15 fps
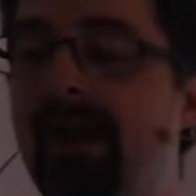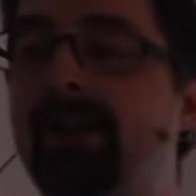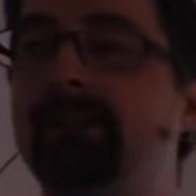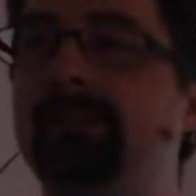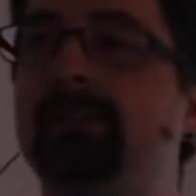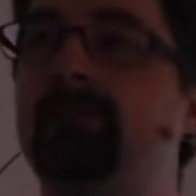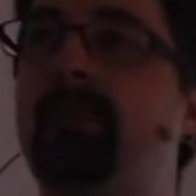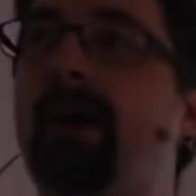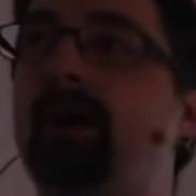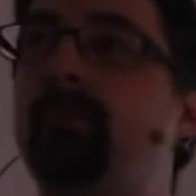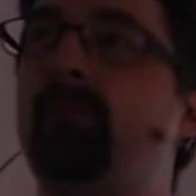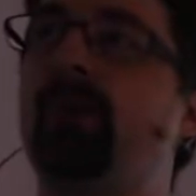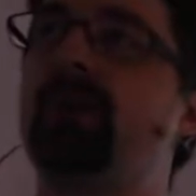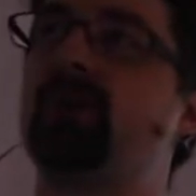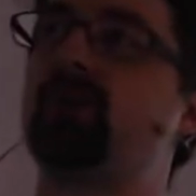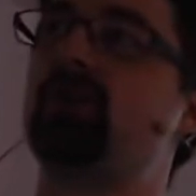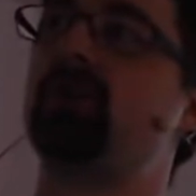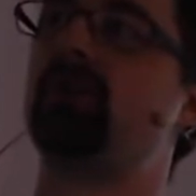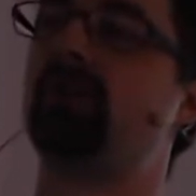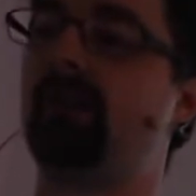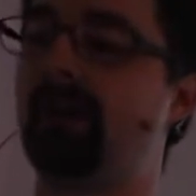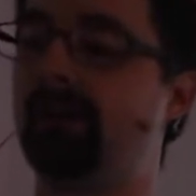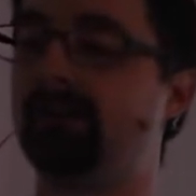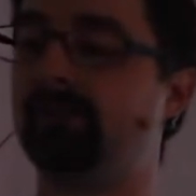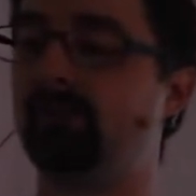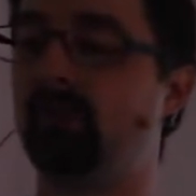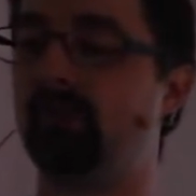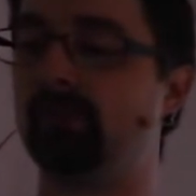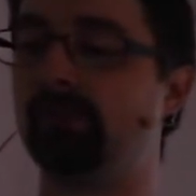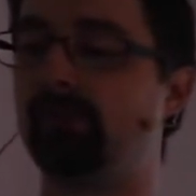handle back pressure, and
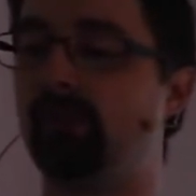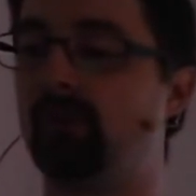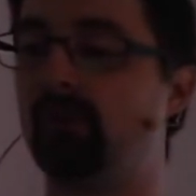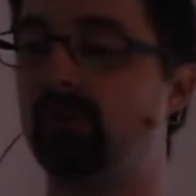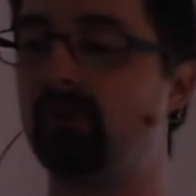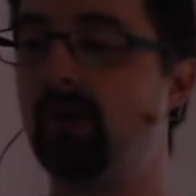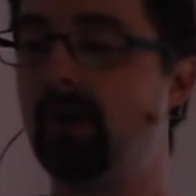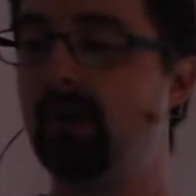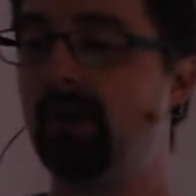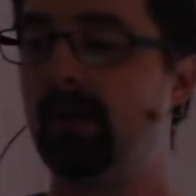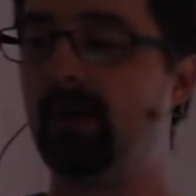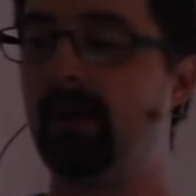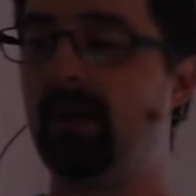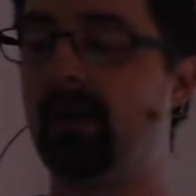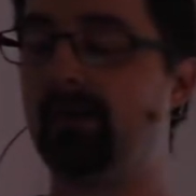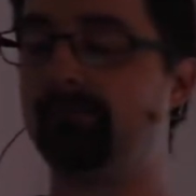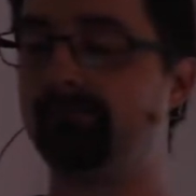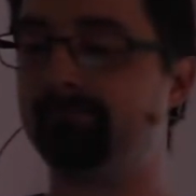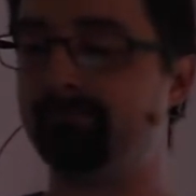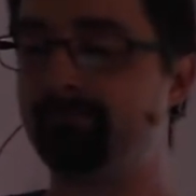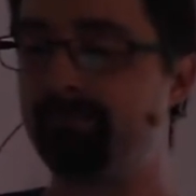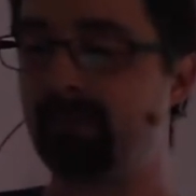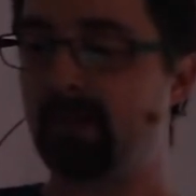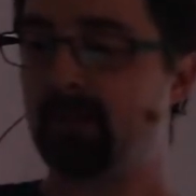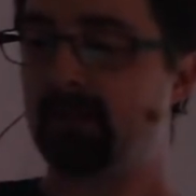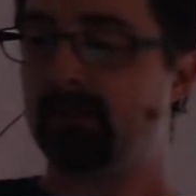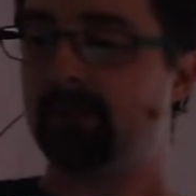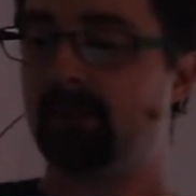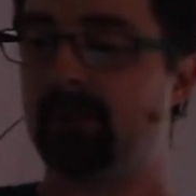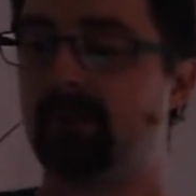also
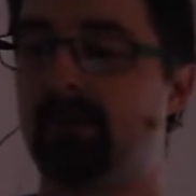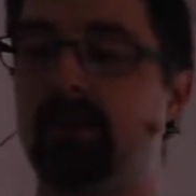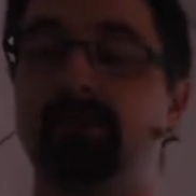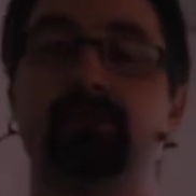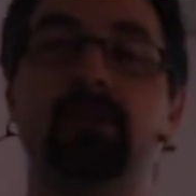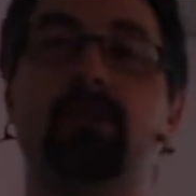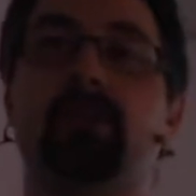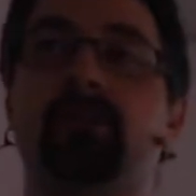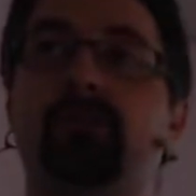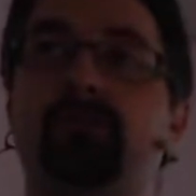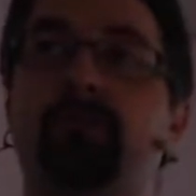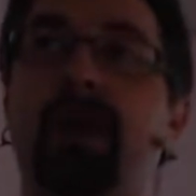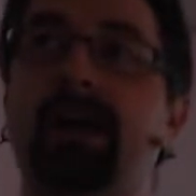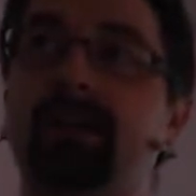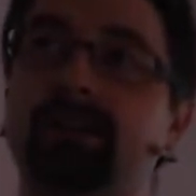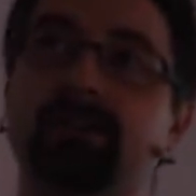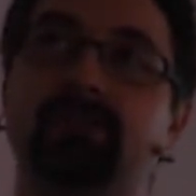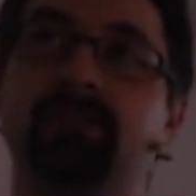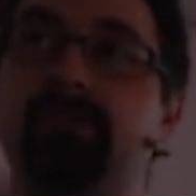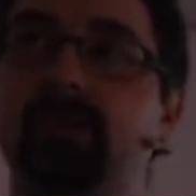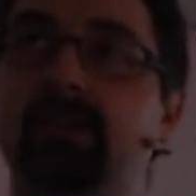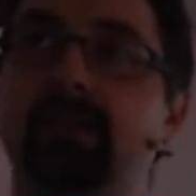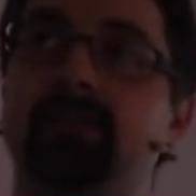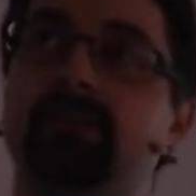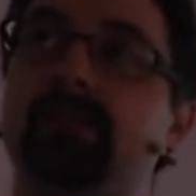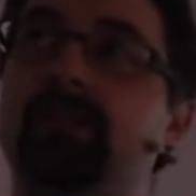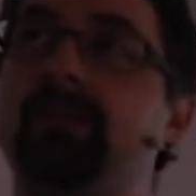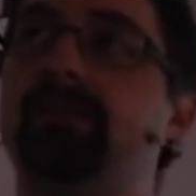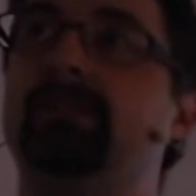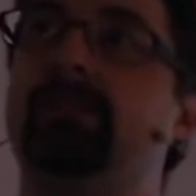if there are spikes
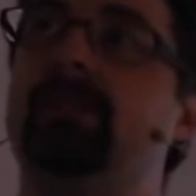in